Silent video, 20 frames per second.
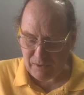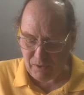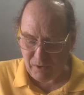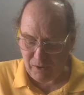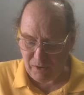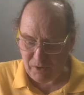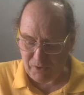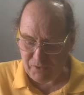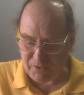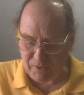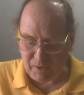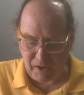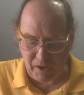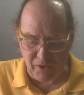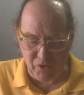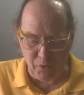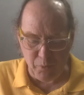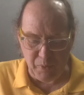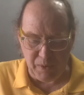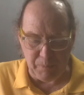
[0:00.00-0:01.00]
laws
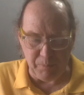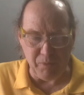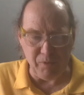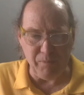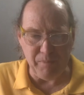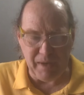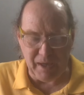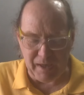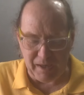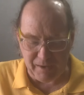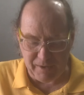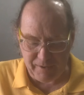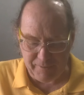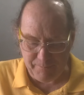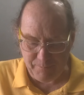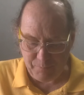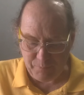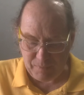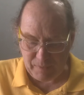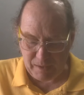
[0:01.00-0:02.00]
other people make.
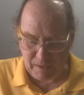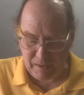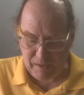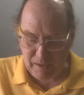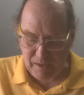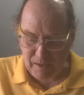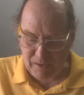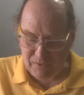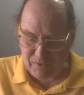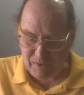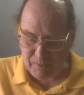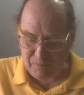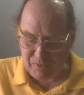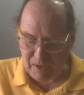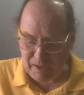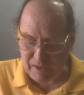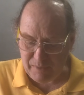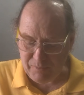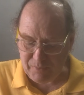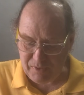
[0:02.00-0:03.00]

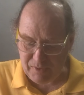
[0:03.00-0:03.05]
Sometimes